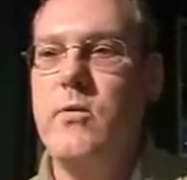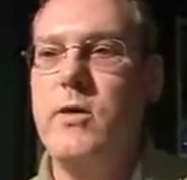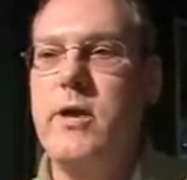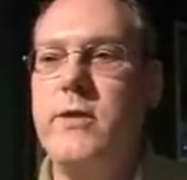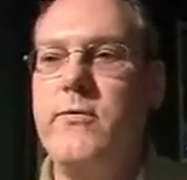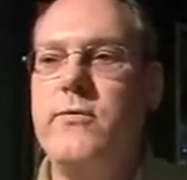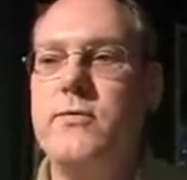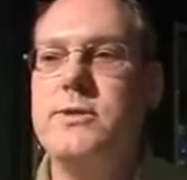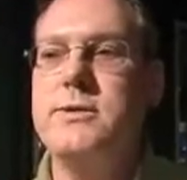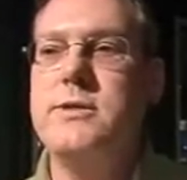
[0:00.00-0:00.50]

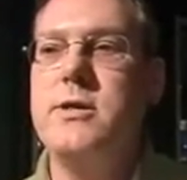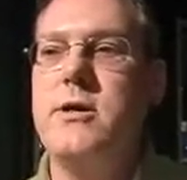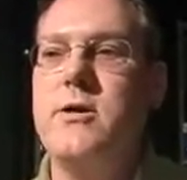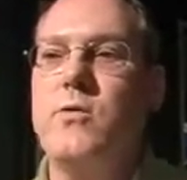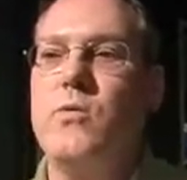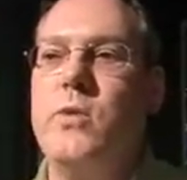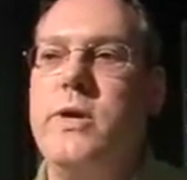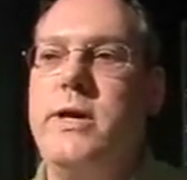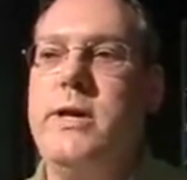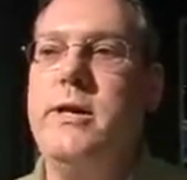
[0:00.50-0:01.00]
When I first
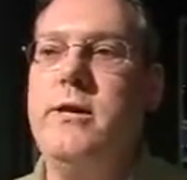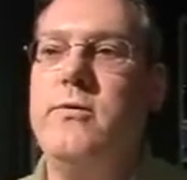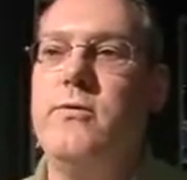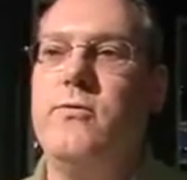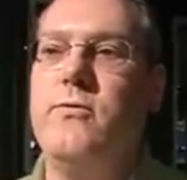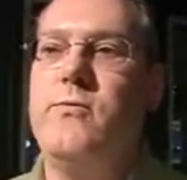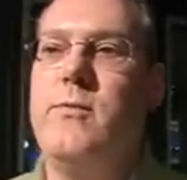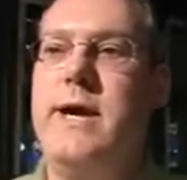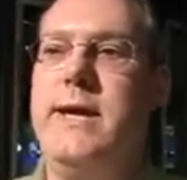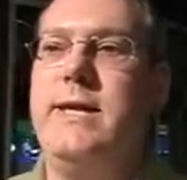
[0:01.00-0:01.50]
started reading
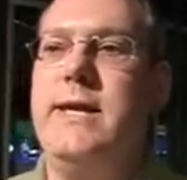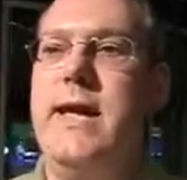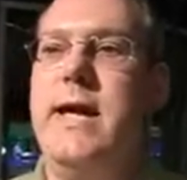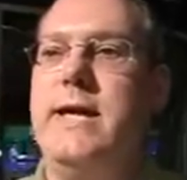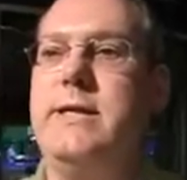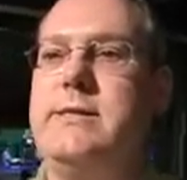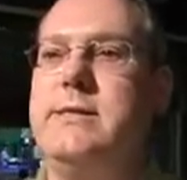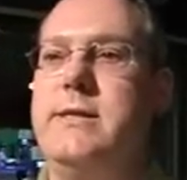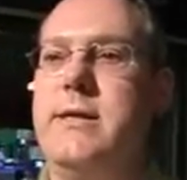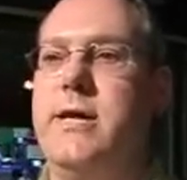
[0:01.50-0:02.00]
through my
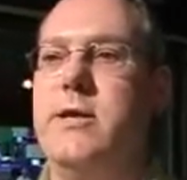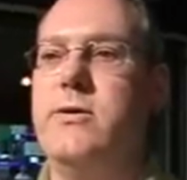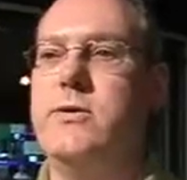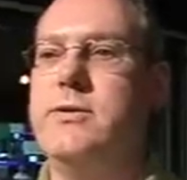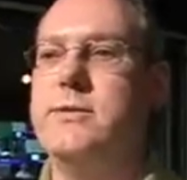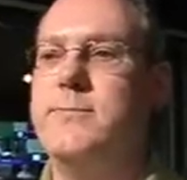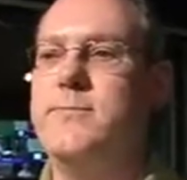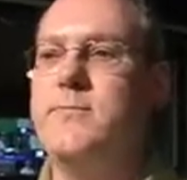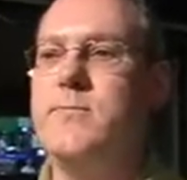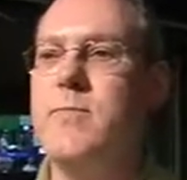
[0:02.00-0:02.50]
dad's
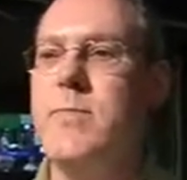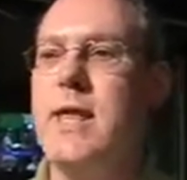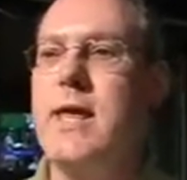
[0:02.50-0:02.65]
letters,